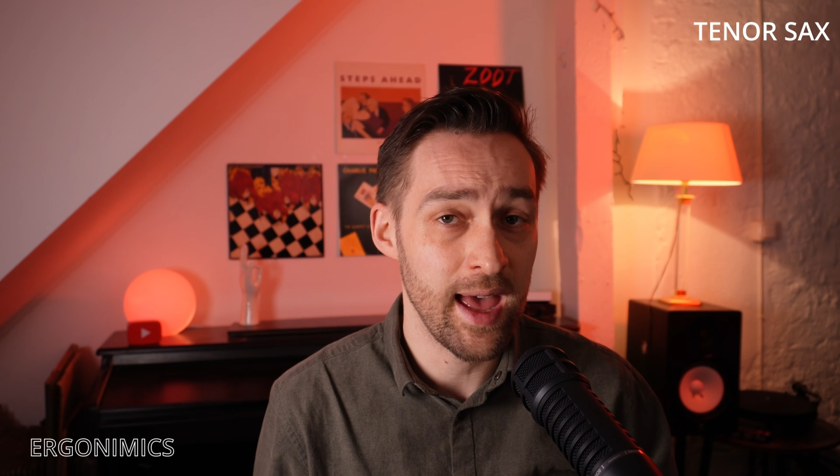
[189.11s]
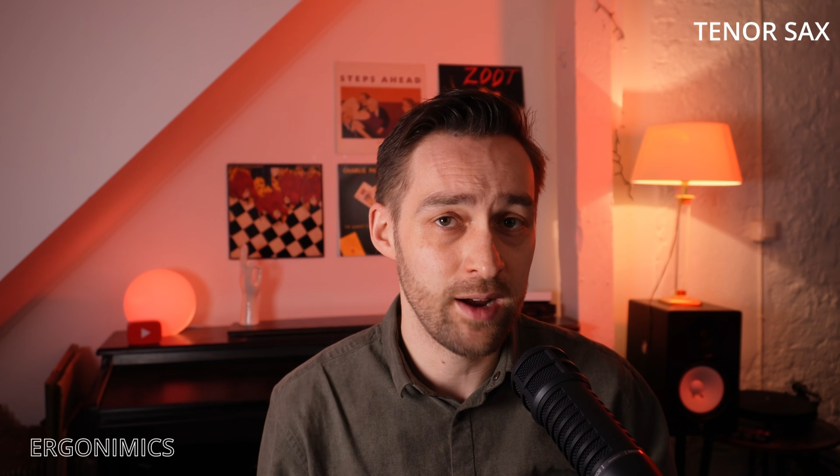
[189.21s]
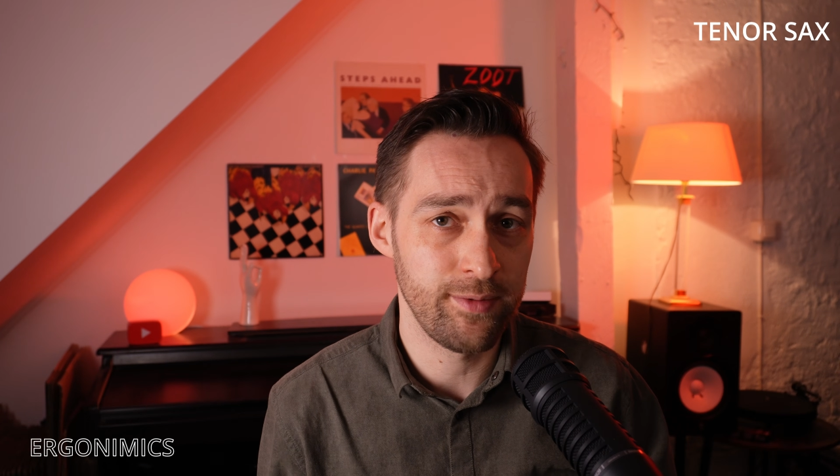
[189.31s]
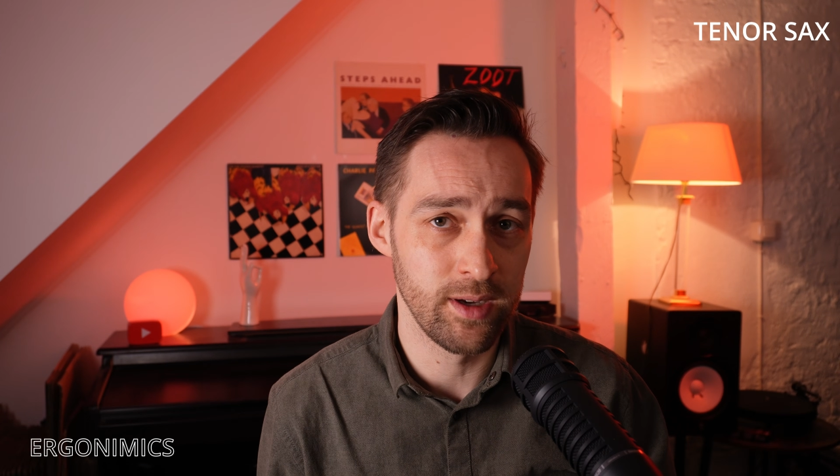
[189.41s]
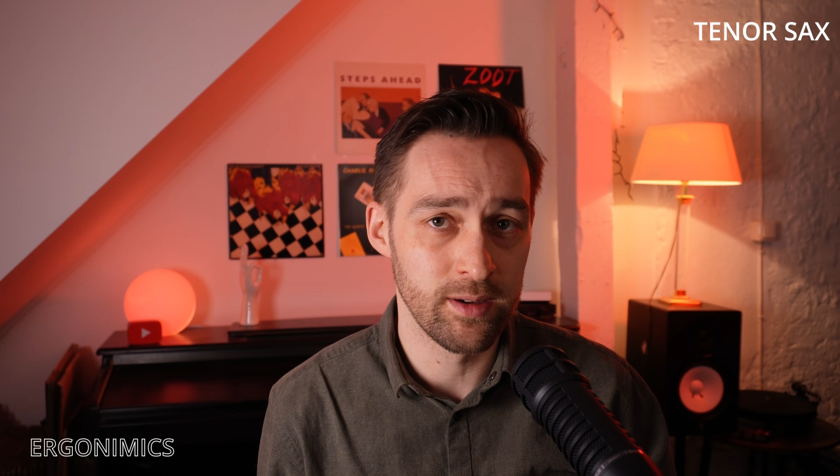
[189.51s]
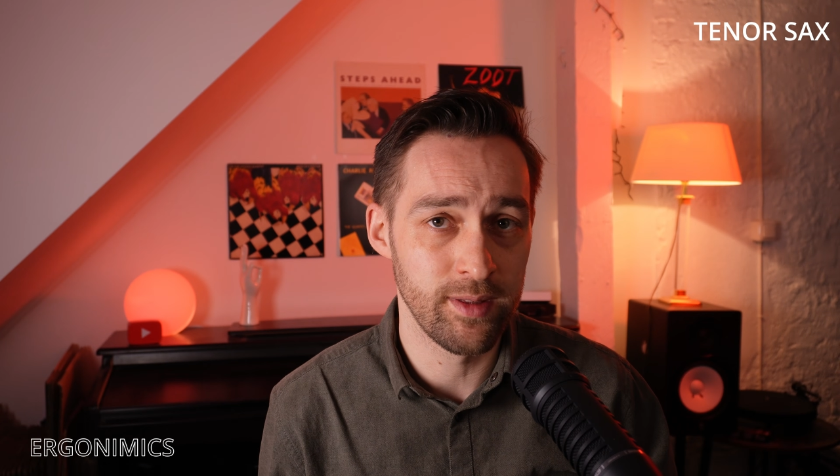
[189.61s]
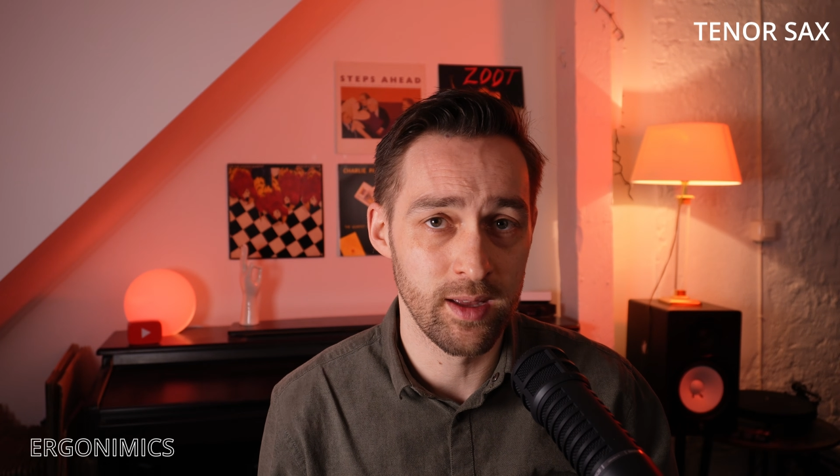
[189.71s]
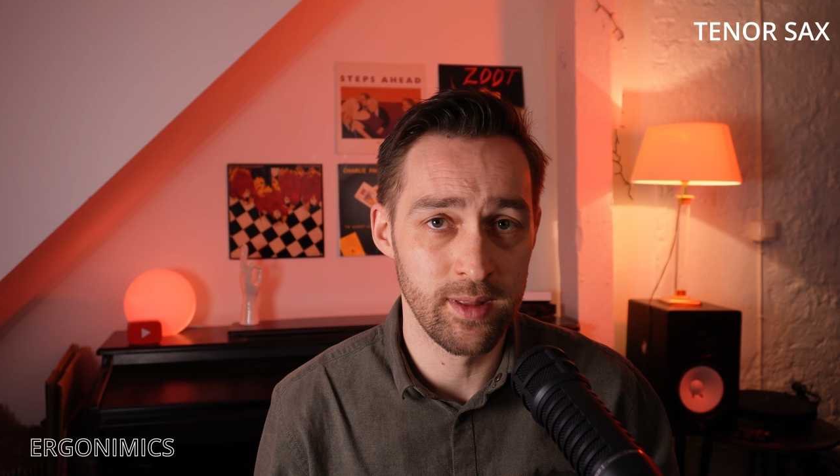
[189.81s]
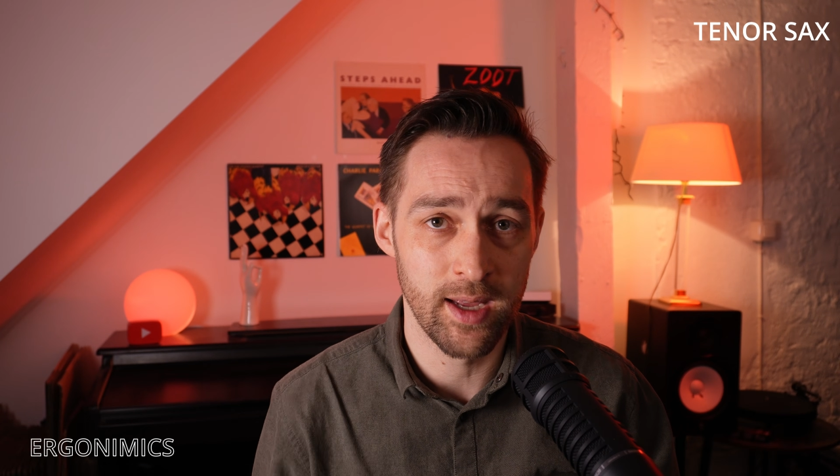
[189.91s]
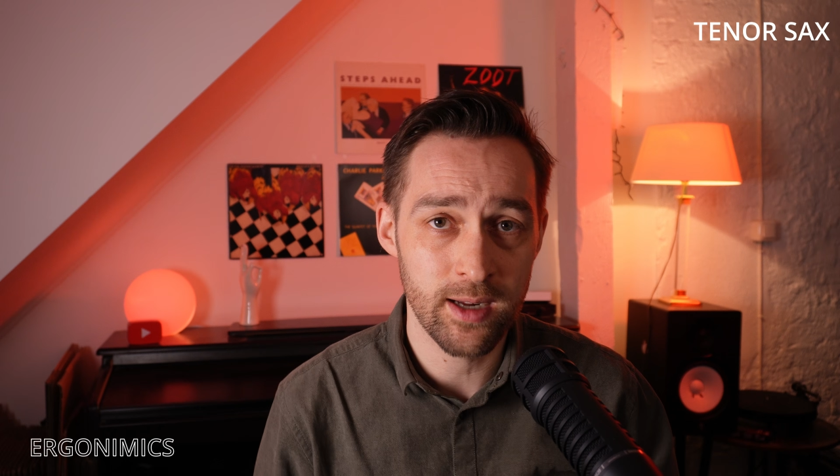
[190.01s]
heavier
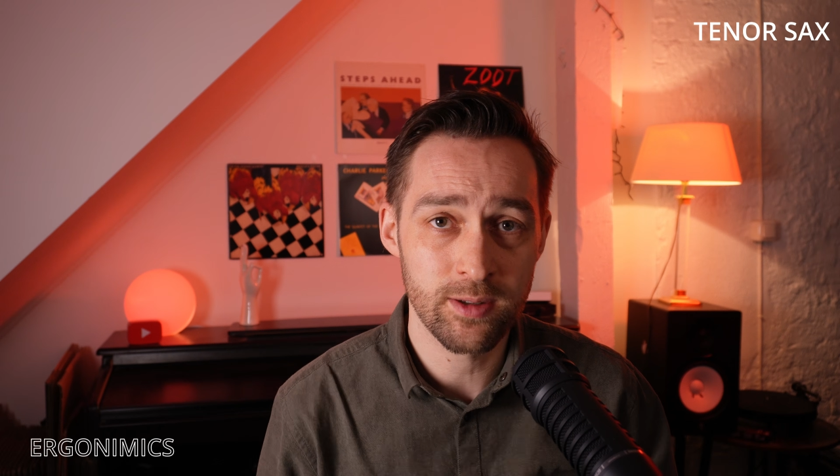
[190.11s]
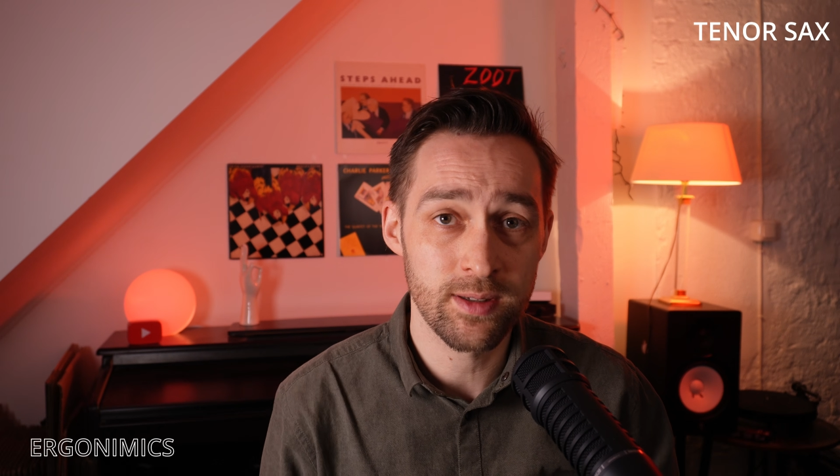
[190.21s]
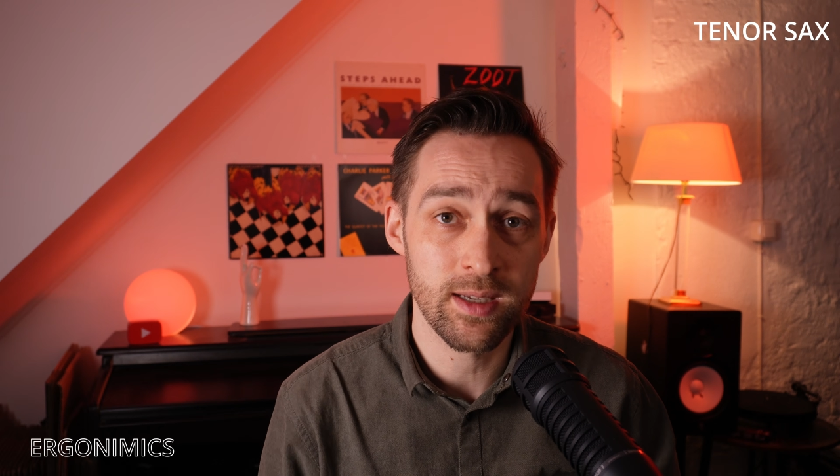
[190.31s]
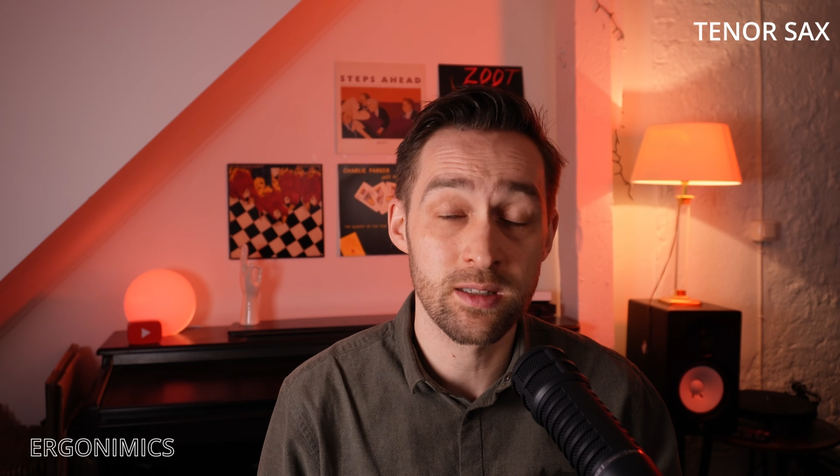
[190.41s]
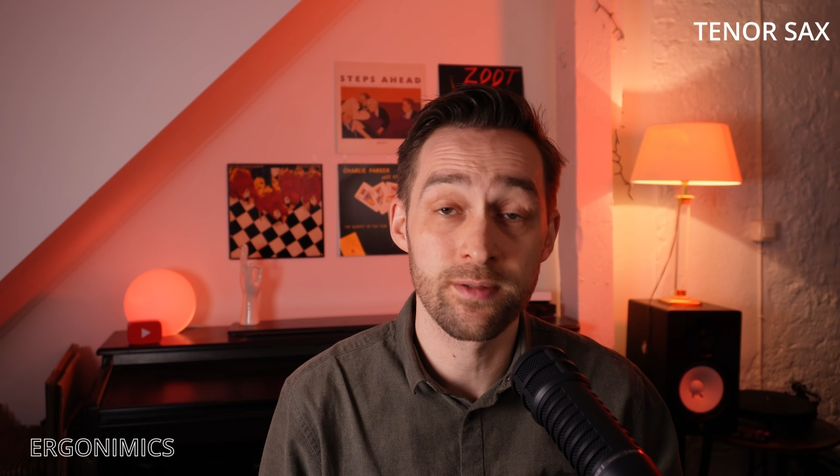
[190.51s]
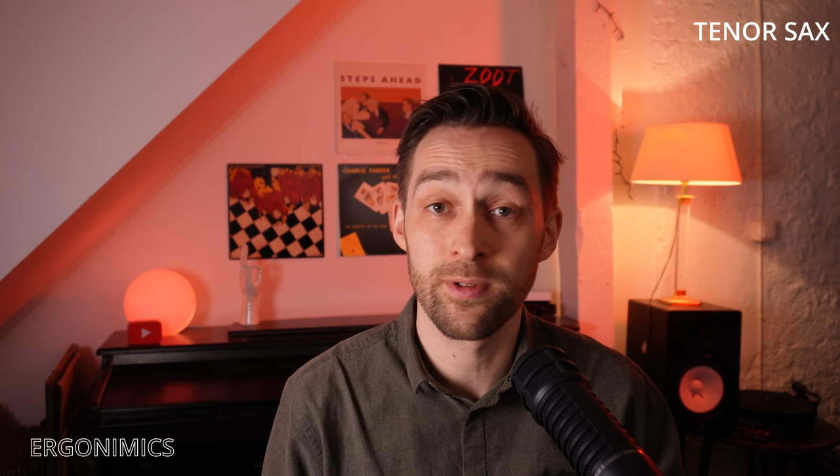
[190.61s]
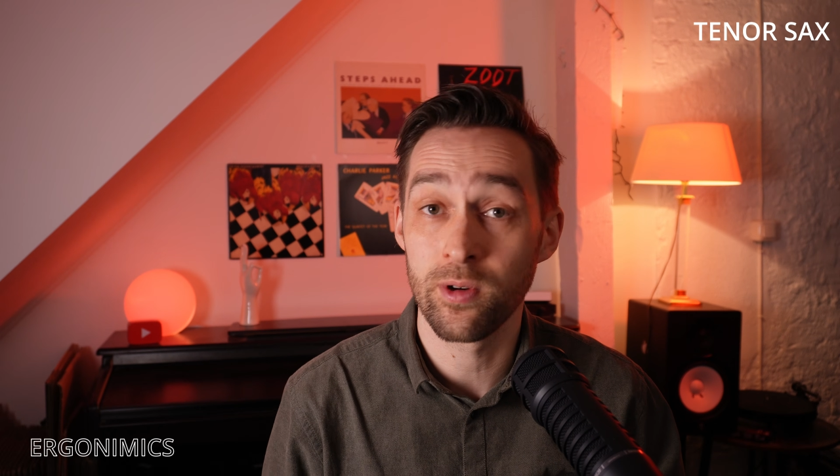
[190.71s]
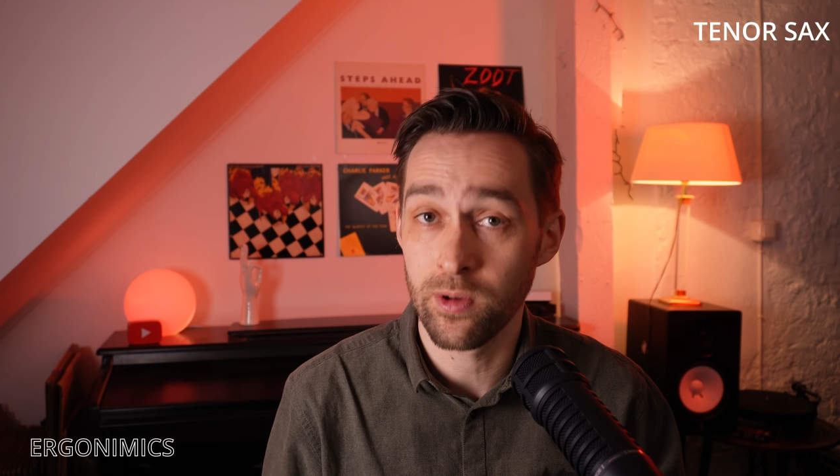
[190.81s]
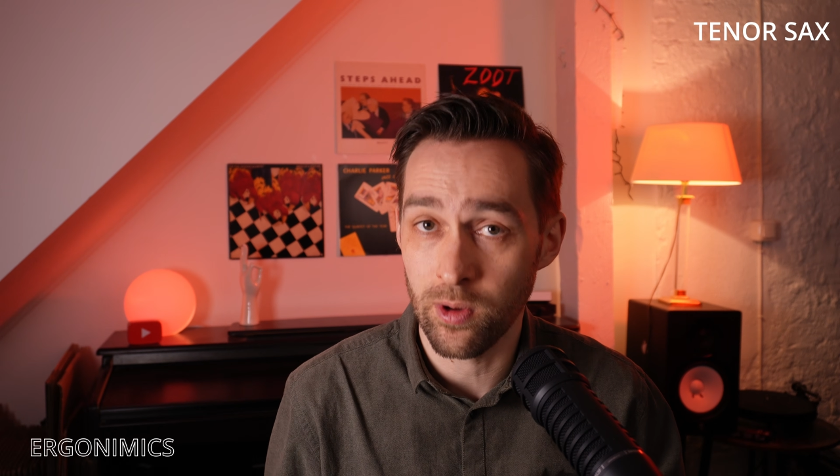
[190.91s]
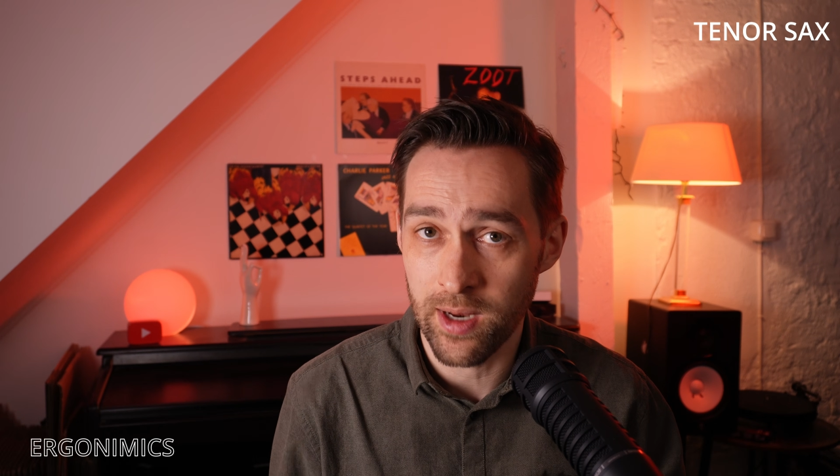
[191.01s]
than the alto
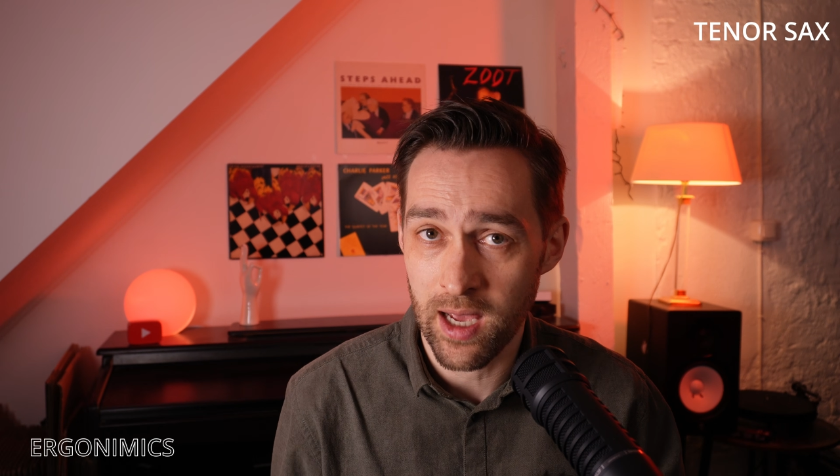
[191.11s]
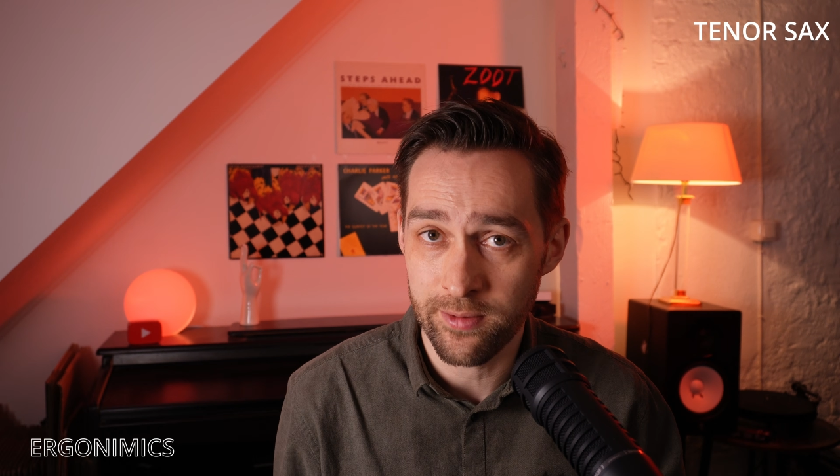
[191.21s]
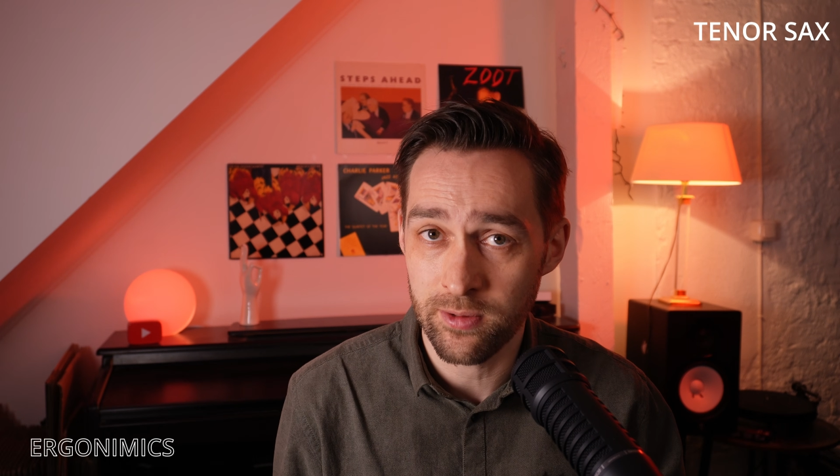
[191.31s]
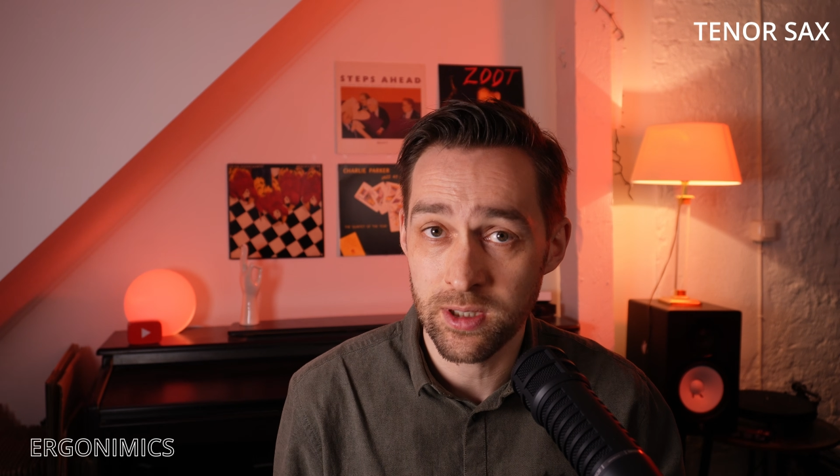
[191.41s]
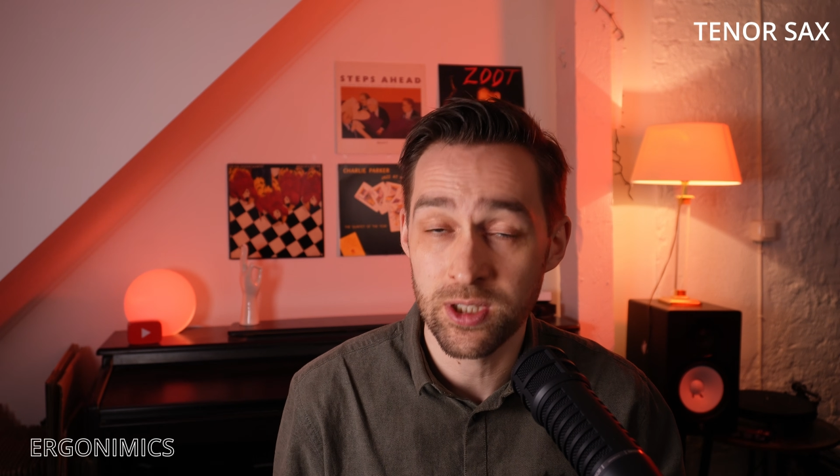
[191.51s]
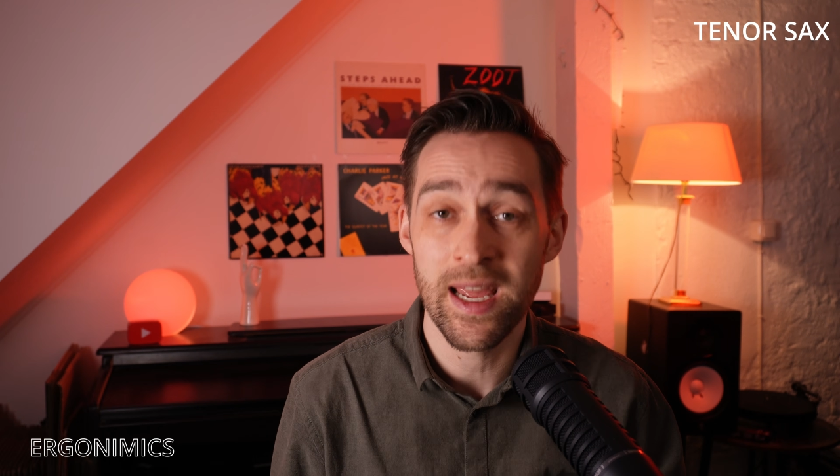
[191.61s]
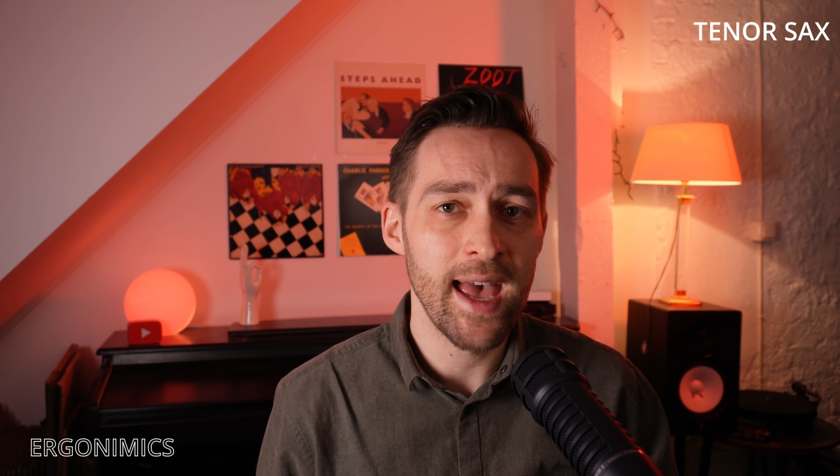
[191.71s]
saxophone on average,